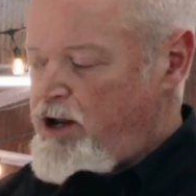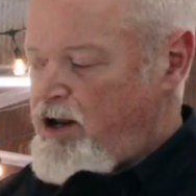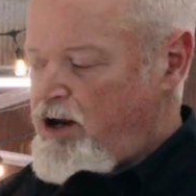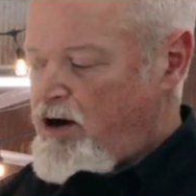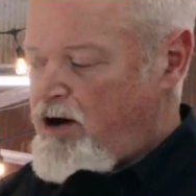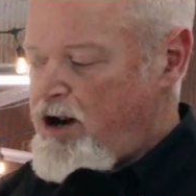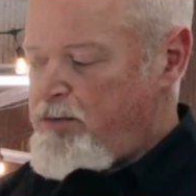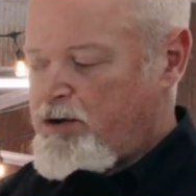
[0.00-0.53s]

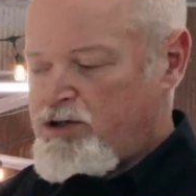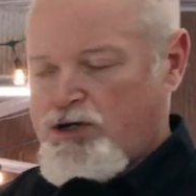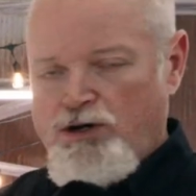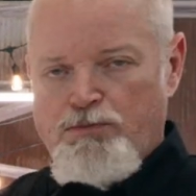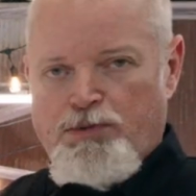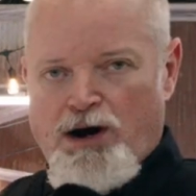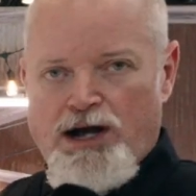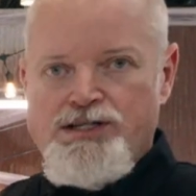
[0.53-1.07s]
are able
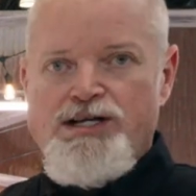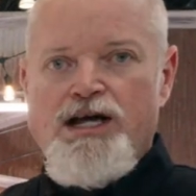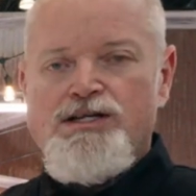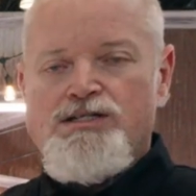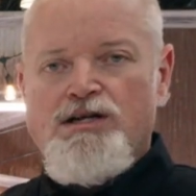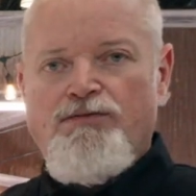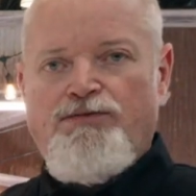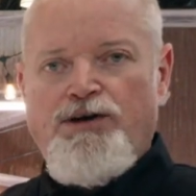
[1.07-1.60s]
to
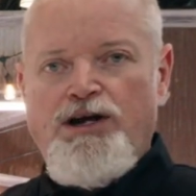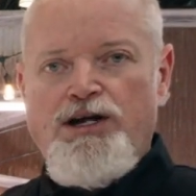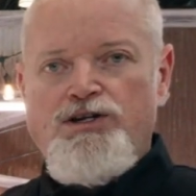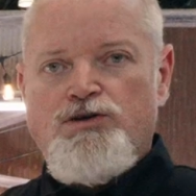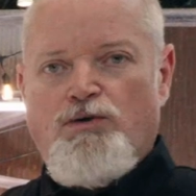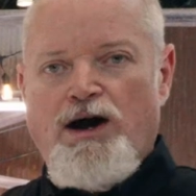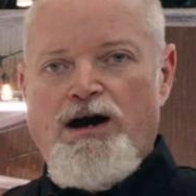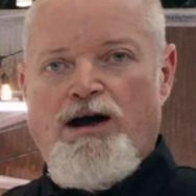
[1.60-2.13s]
process the
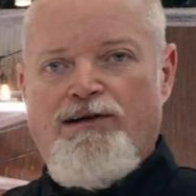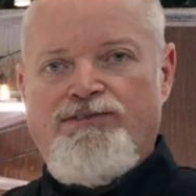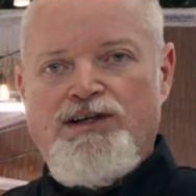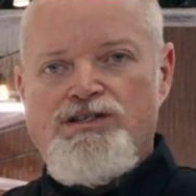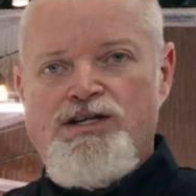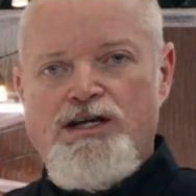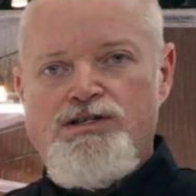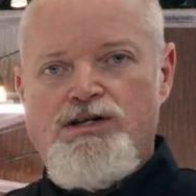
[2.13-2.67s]
footage right off
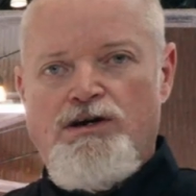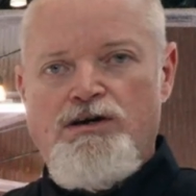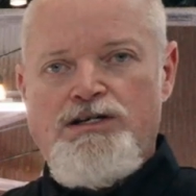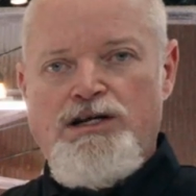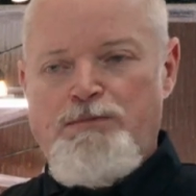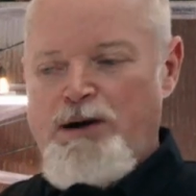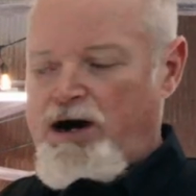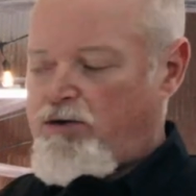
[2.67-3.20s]
the sensor,
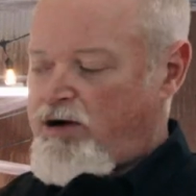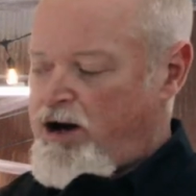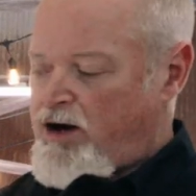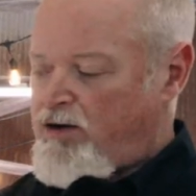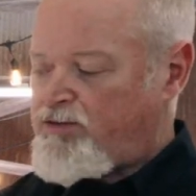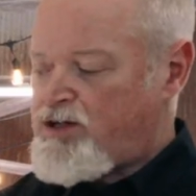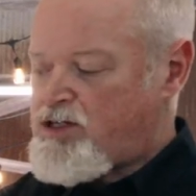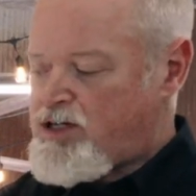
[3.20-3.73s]
deep air right
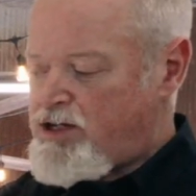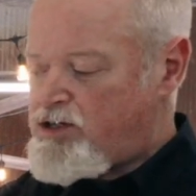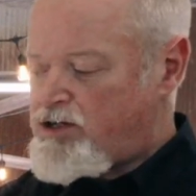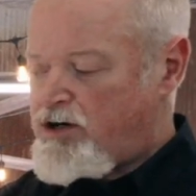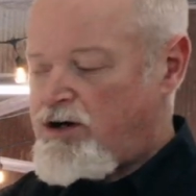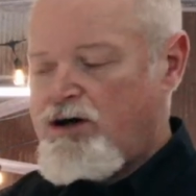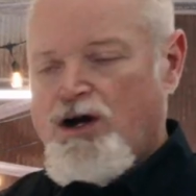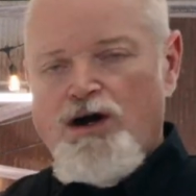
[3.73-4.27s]
off the
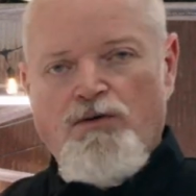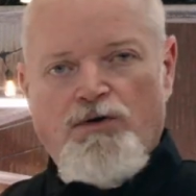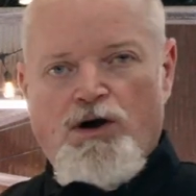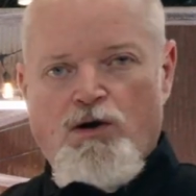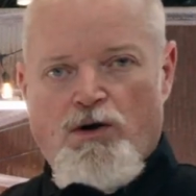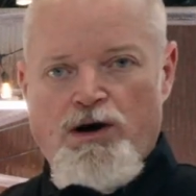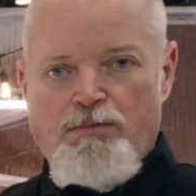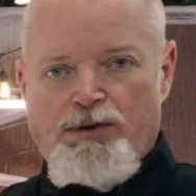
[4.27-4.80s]
sensor,
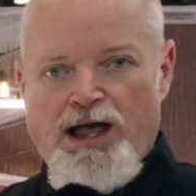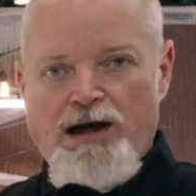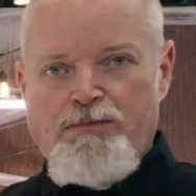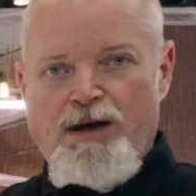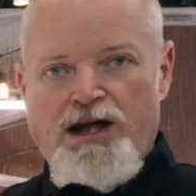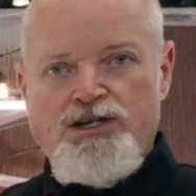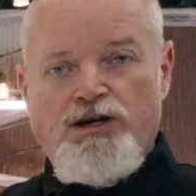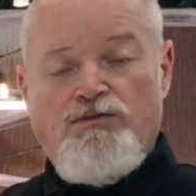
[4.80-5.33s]
record in
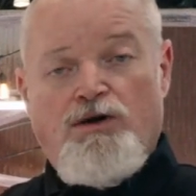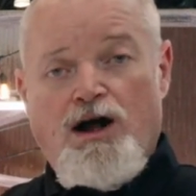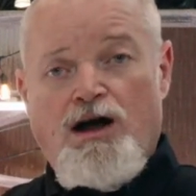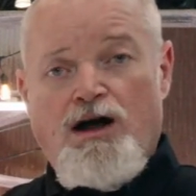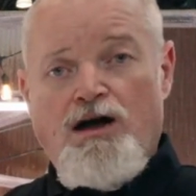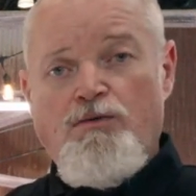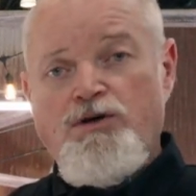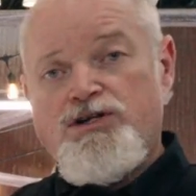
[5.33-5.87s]
Blackmagic
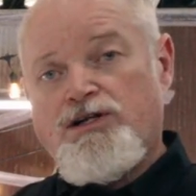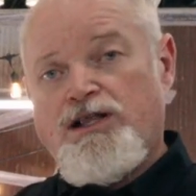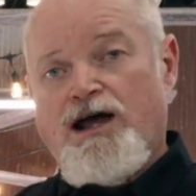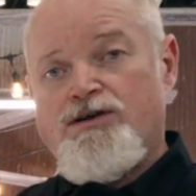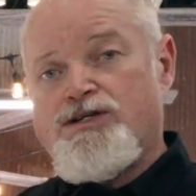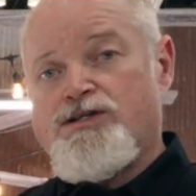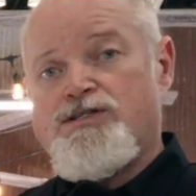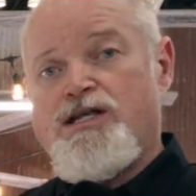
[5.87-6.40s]
RAW, which
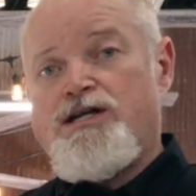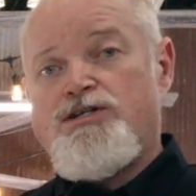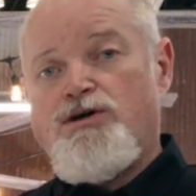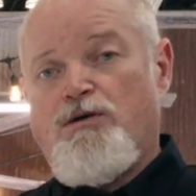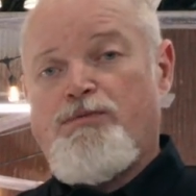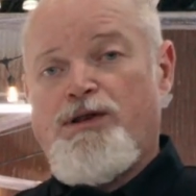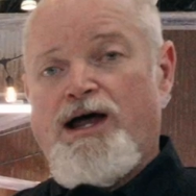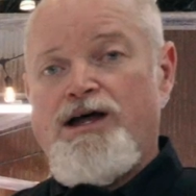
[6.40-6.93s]
allows us then
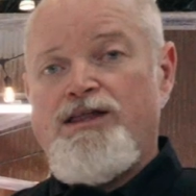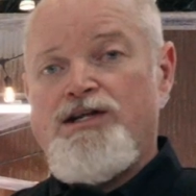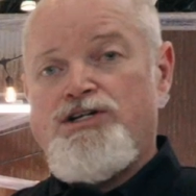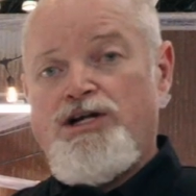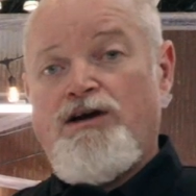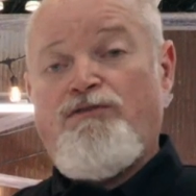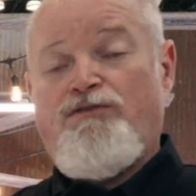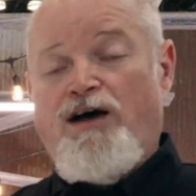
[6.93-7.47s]
to apply the
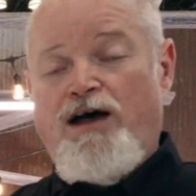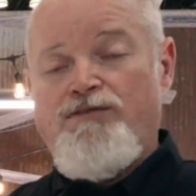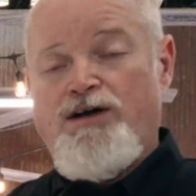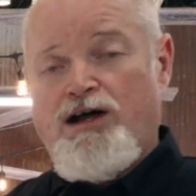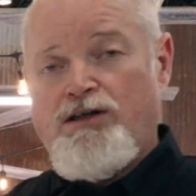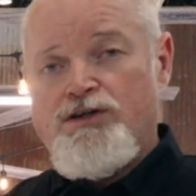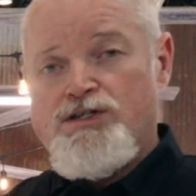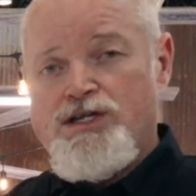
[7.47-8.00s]
Gen 5
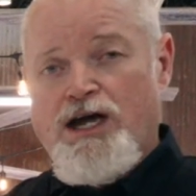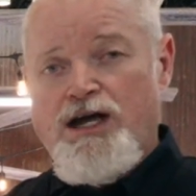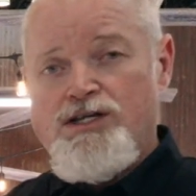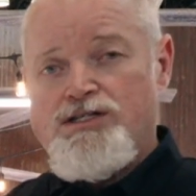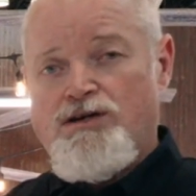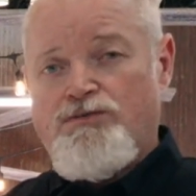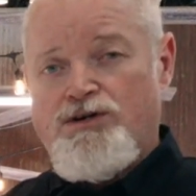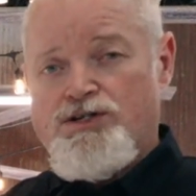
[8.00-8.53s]
color
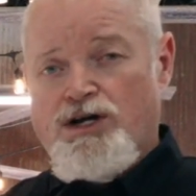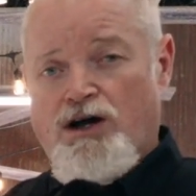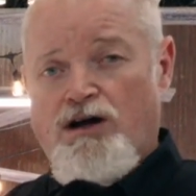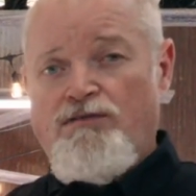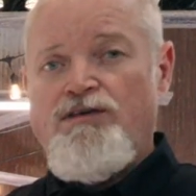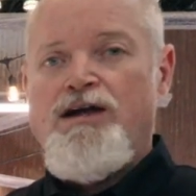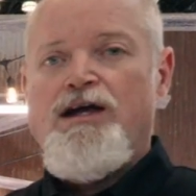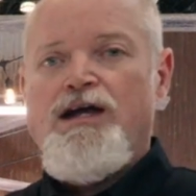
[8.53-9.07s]
science in
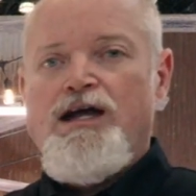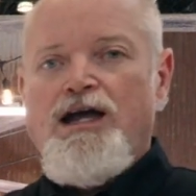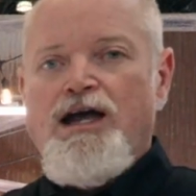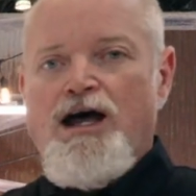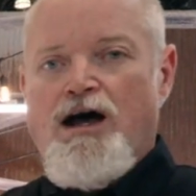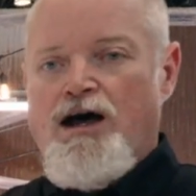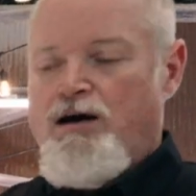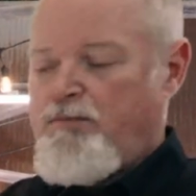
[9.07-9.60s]
Resolve,
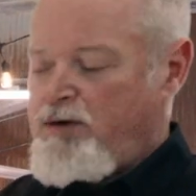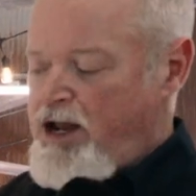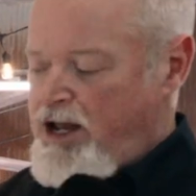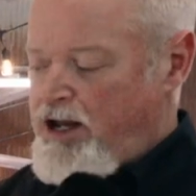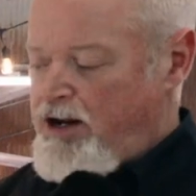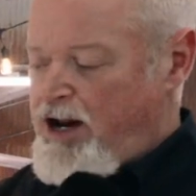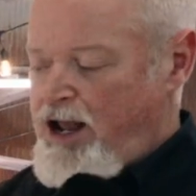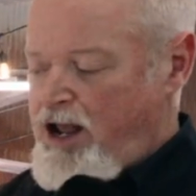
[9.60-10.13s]

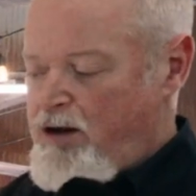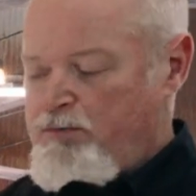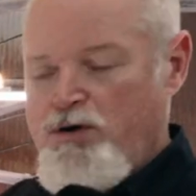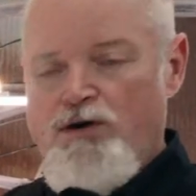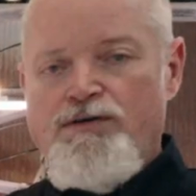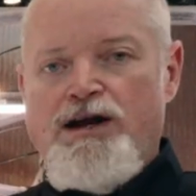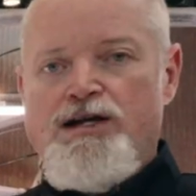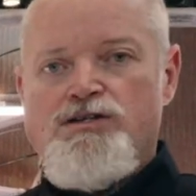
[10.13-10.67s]
and
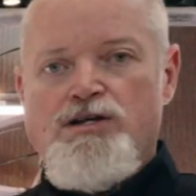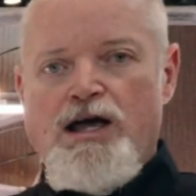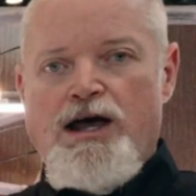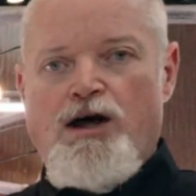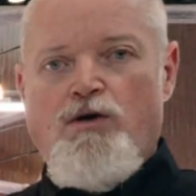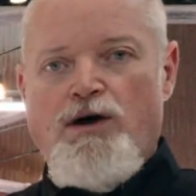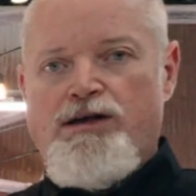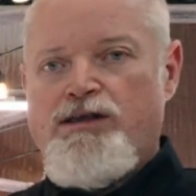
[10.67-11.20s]
move it as
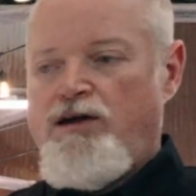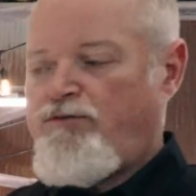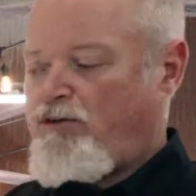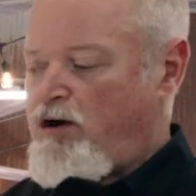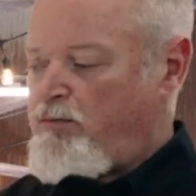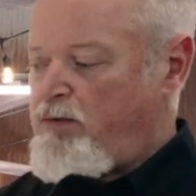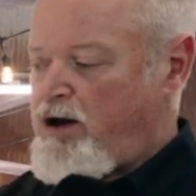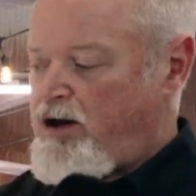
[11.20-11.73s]
quickly
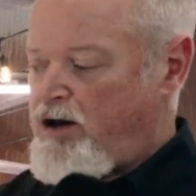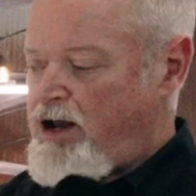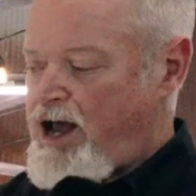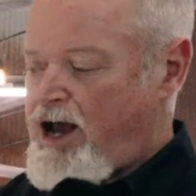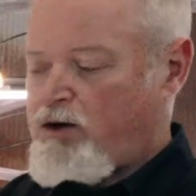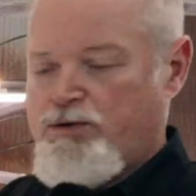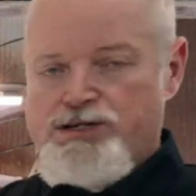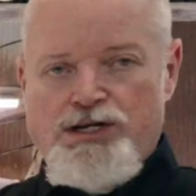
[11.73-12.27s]
from
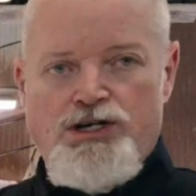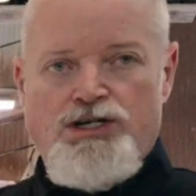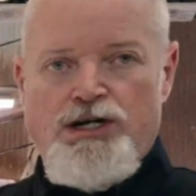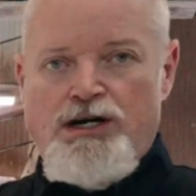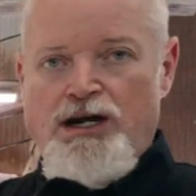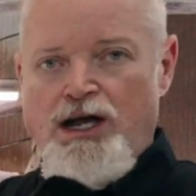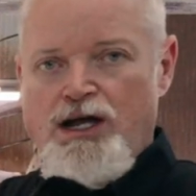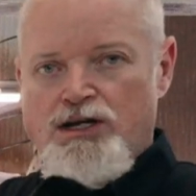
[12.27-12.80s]

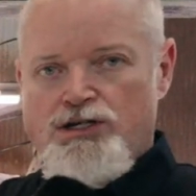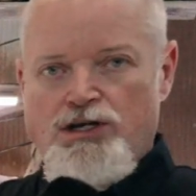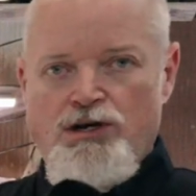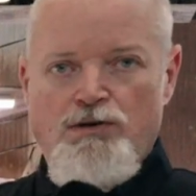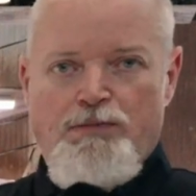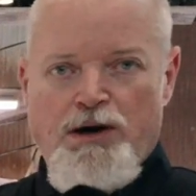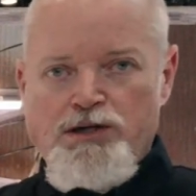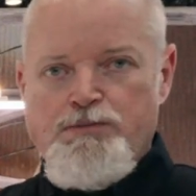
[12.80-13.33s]
acquisition
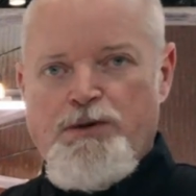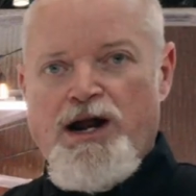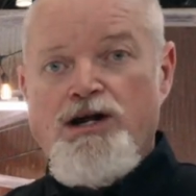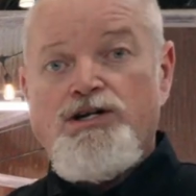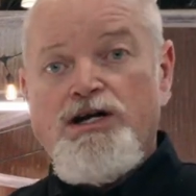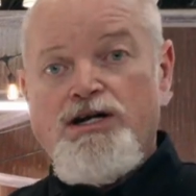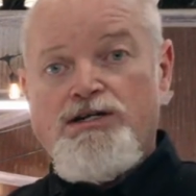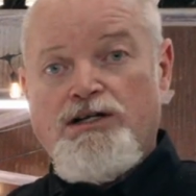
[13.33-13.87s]
to
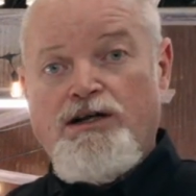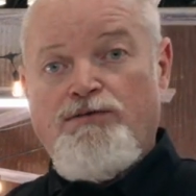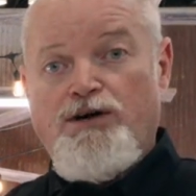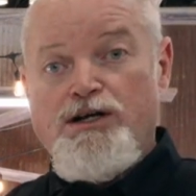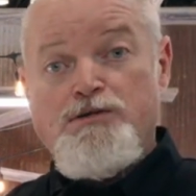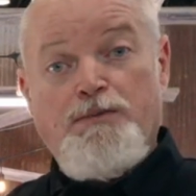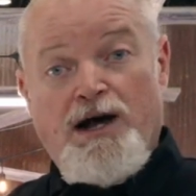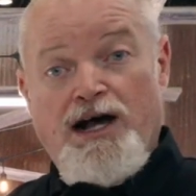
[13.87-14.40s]
post-production and
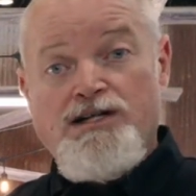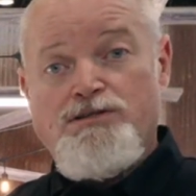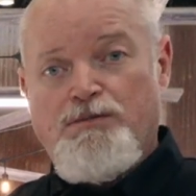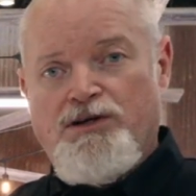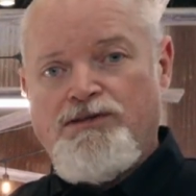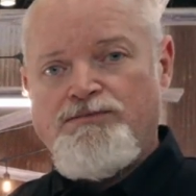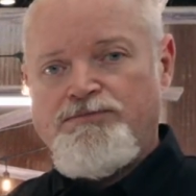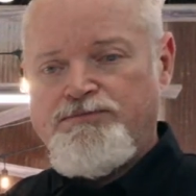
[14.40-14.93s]
delivery as possible.